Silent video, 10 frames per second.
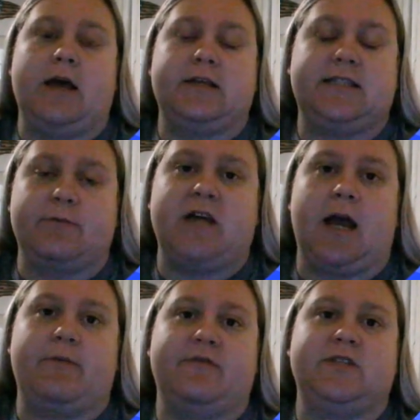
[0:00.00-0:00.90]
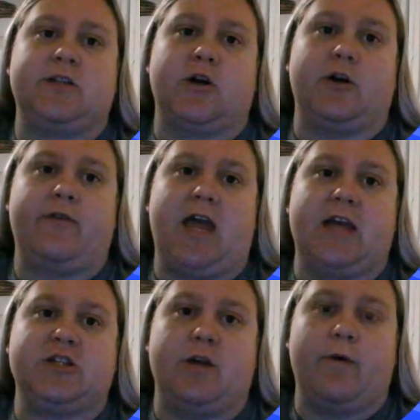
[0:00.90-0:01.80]
some type of
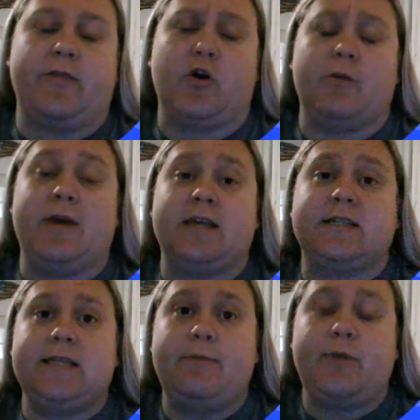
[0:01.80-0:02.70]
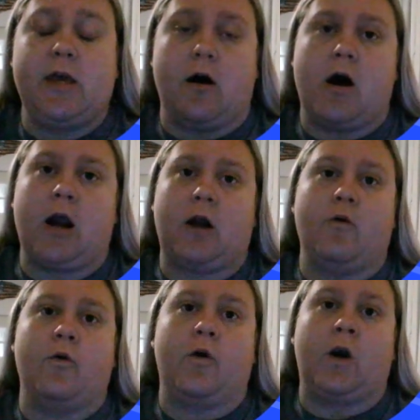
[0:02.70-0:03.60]
certification, whether it be
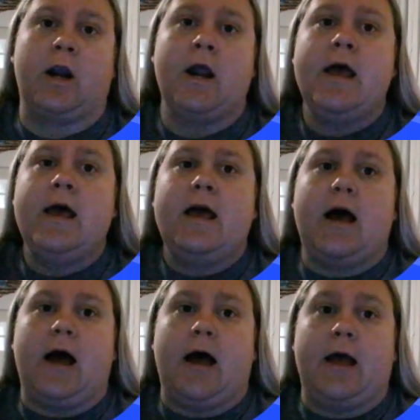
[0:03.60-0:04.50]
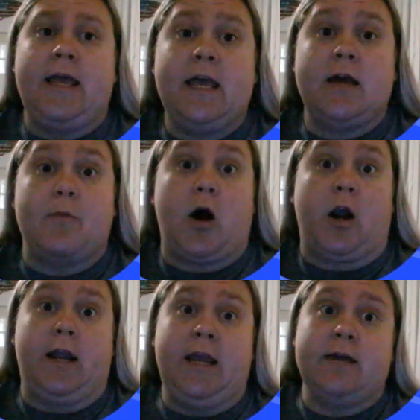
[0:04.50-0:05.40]
CPR or
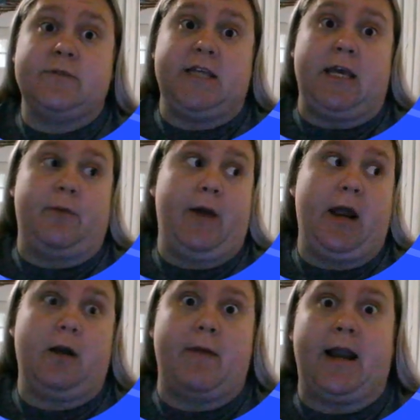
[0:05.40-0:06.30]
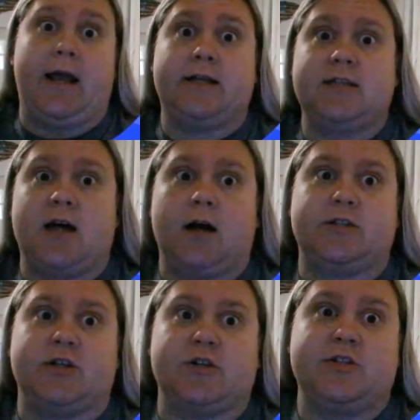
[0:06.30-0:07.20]
EMR, EMT, paramedic,
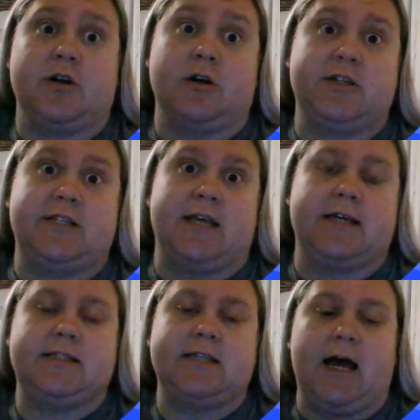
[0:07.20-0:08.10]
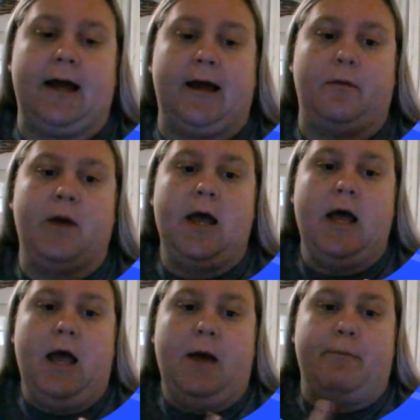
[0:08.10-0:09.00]
doctors, nurses,
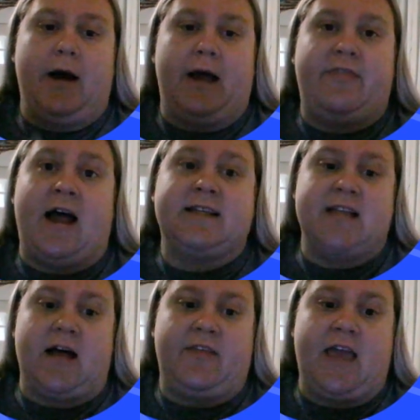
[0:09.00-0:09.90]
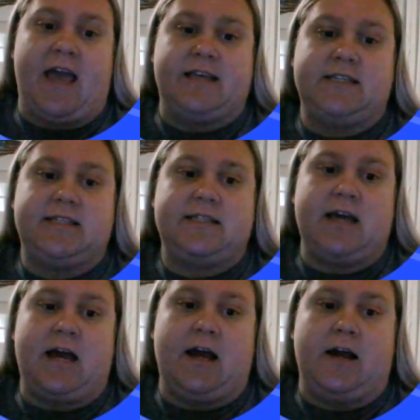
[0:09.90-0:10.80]
but that is not the case.
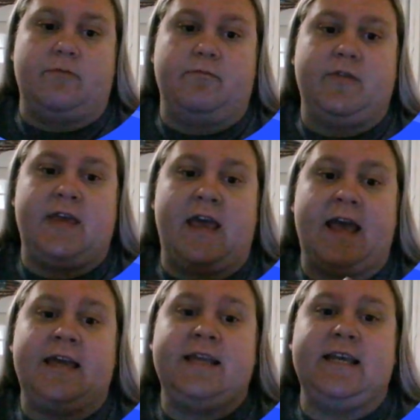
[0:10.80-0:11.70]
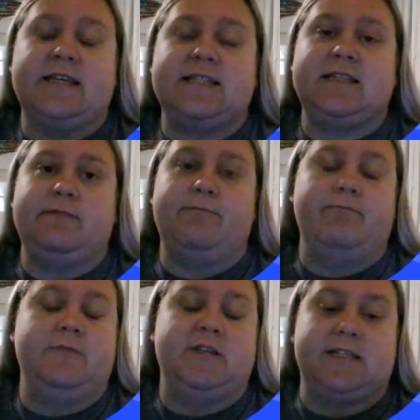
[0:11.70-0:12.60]
The AED is
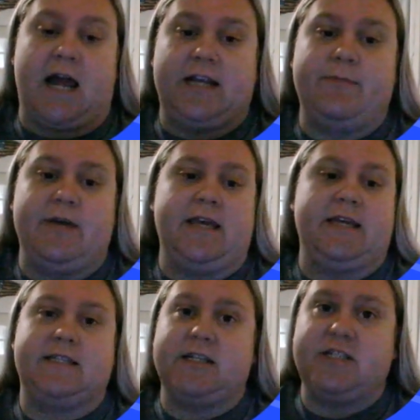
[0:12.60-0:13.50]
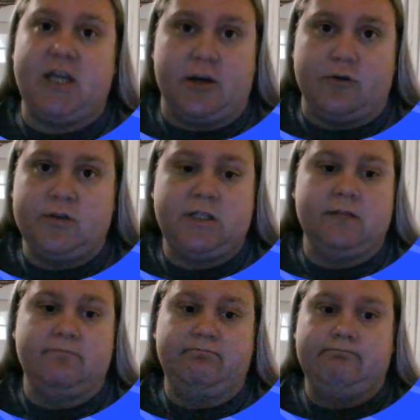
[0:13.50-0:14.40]
designed to be easy to use.